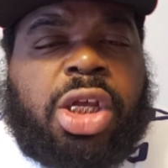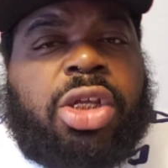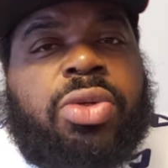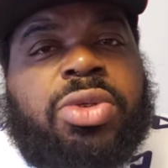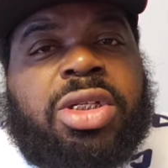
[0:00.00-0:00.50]

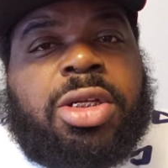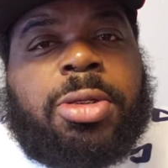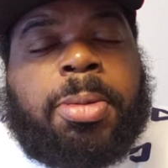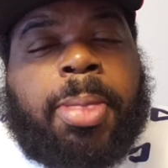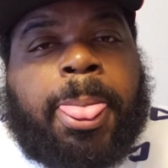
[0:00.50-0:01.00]

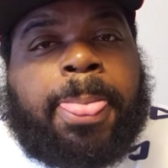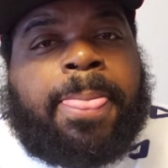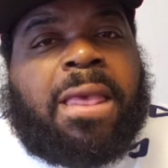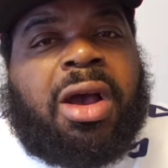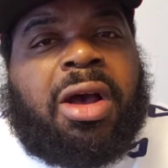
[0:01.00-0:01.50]
Houston,
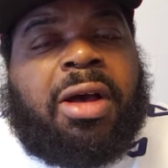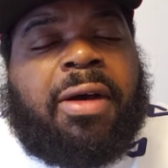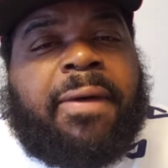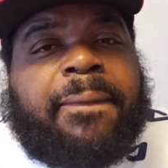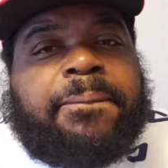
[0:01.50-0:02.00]

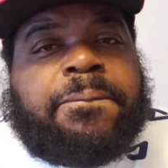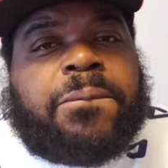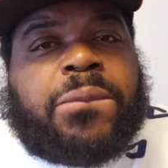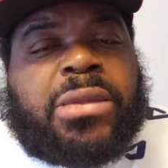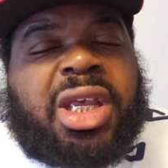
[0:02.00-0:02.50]

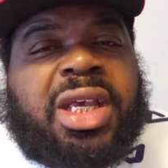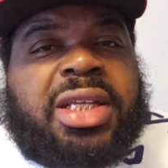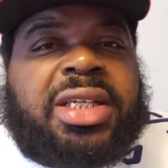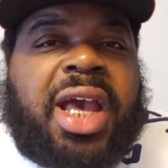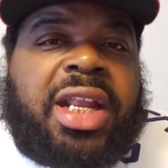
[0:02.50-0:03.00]

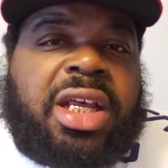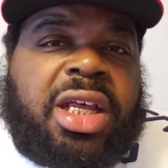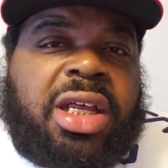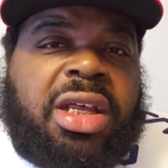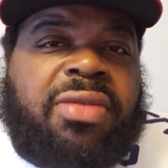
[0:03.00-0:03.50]
it's kind
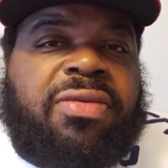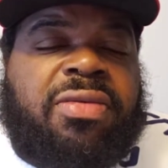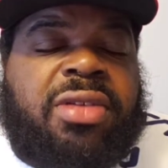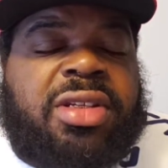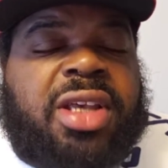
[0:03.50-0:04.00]

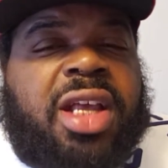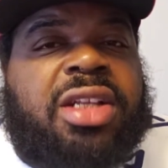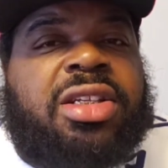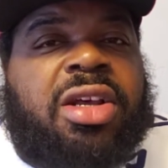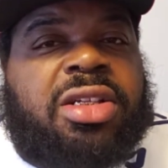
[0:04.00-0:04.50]

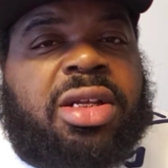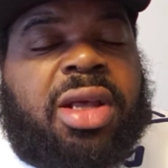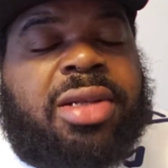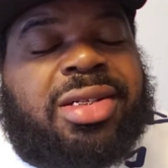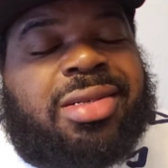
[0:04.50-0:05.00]
of toss
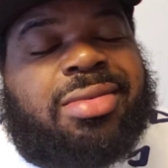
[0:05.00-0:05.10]
up.